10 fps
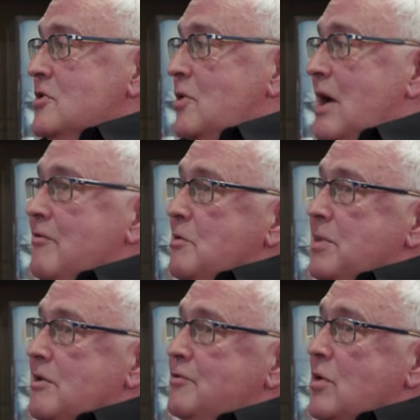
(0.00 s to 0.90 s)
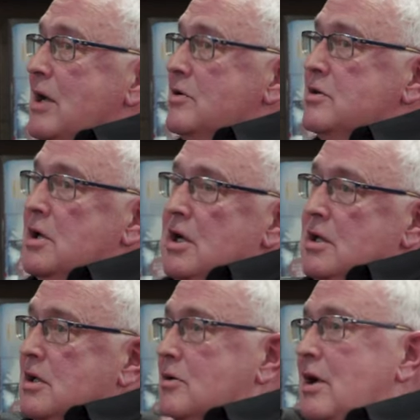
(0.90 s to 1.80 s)
You have above ground
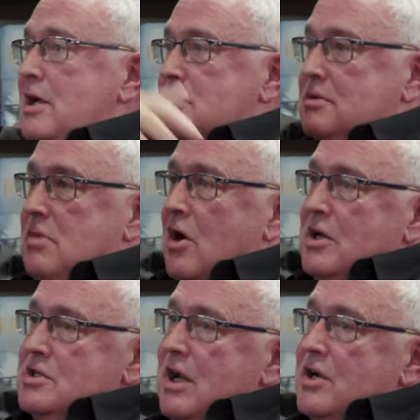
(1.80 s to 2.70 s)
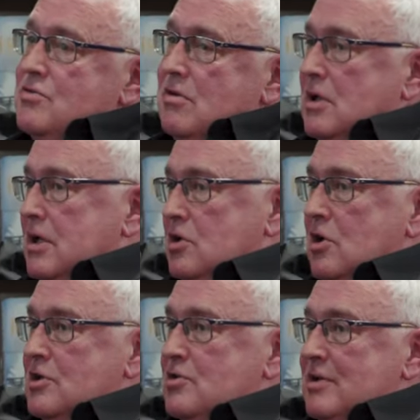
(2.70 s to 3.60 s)
the great architectural and
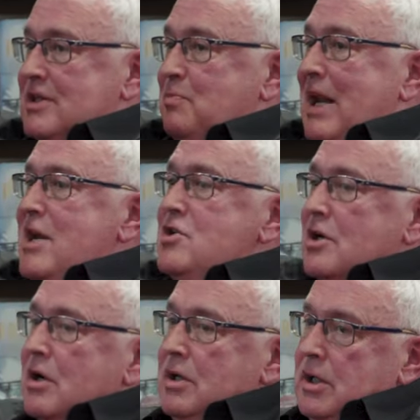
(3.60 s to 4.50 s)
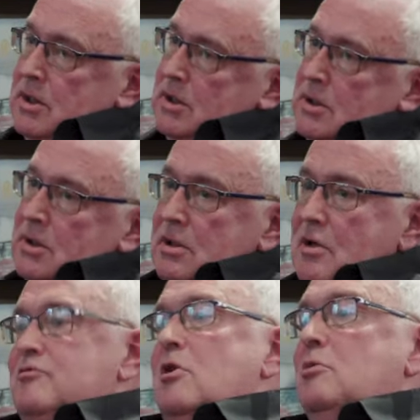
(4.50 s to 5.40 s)
cultural splendor
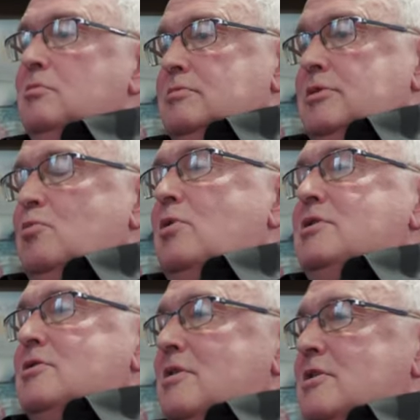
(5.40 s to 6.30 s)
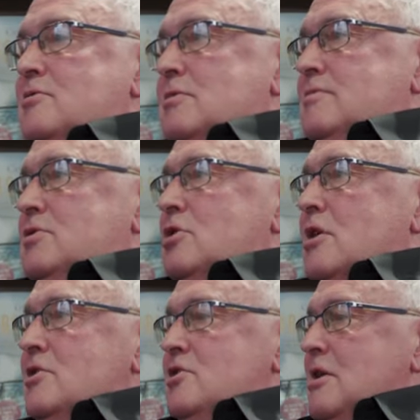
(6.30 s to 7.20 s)
of Rome. You wander into a
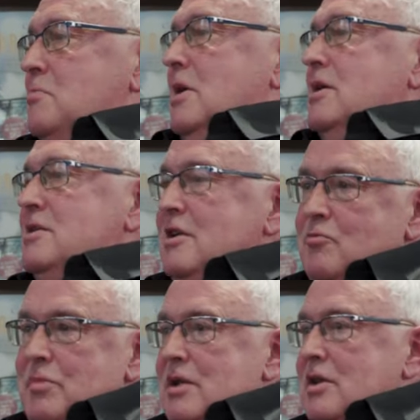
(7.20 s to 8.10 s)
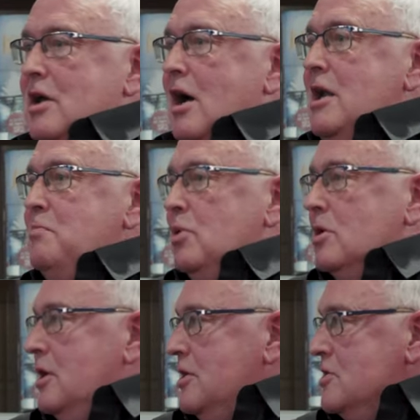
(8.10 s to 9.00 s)
church that mightn't even be in the
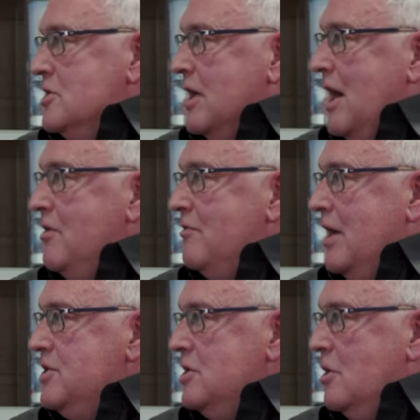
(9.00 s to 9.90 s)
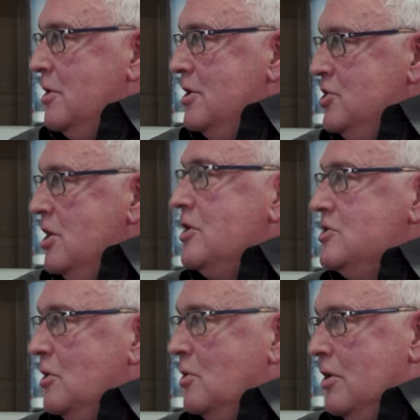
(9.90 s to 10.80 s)
guidebook and there's a Caravaggio or a
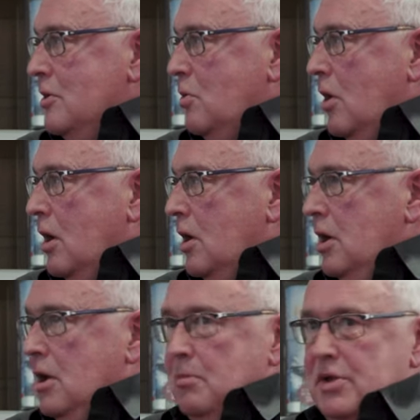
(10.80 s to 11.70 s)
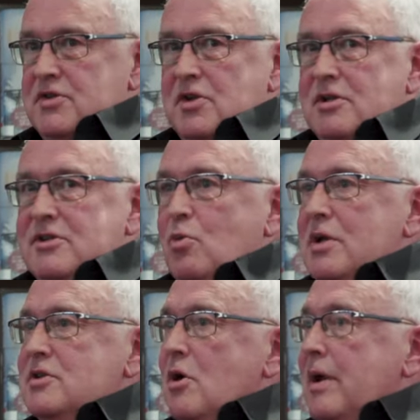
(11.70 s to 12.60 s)
Giotto on the yeah, wall. Yeah. But there's also
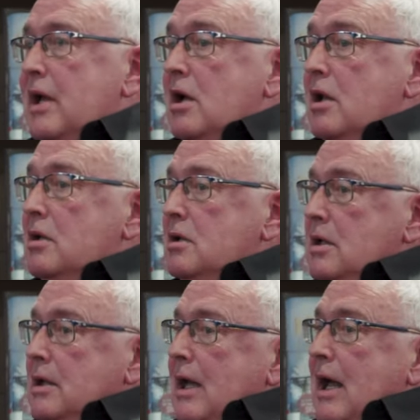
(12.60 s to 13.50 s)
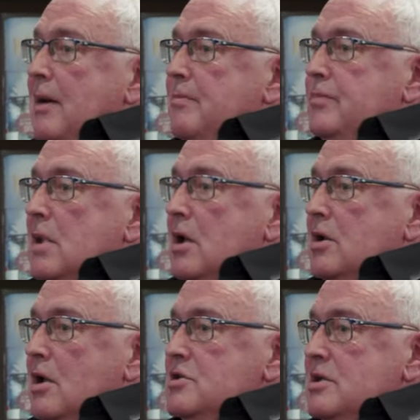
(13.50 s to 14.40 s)
what's going on um,
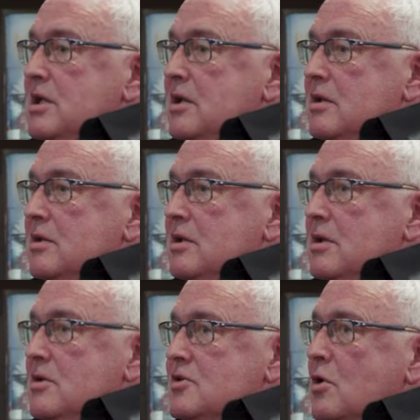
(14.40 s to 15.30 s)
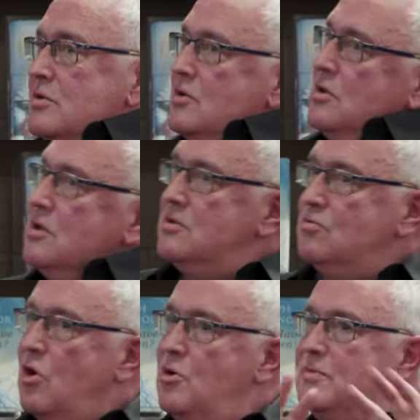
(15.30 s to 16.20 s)
underneath. So, so there's
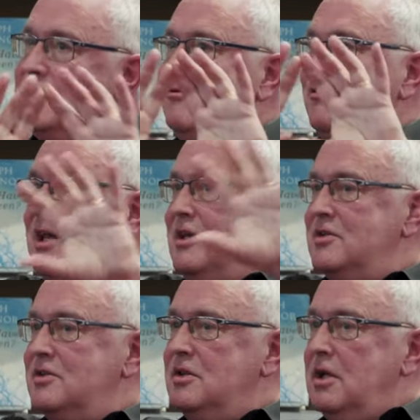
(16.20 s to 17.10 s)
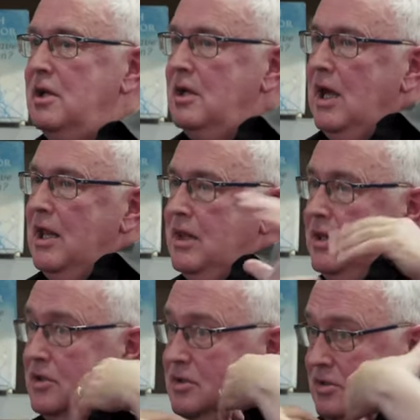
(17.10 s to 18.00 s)
Rome's face and
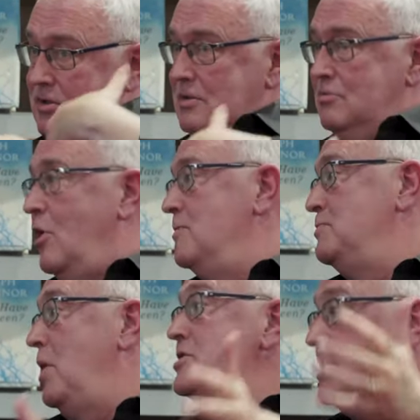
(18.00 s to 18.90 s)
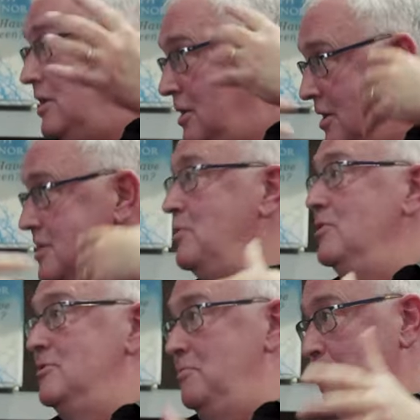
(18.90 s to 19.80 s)
then there's Rome's body, I
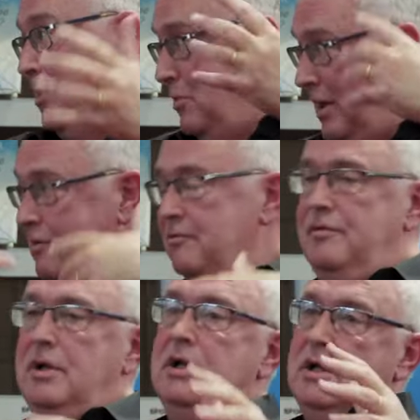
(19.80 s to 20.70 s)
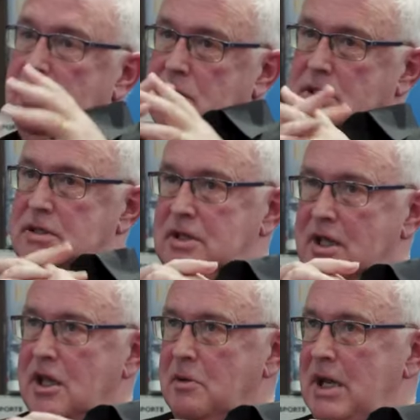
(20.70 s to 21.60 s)
suppose, would be one way of
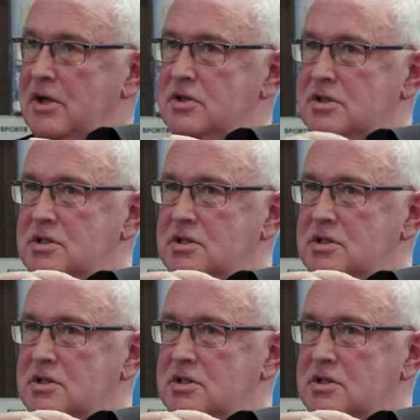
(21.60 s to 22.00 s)
thinking about it.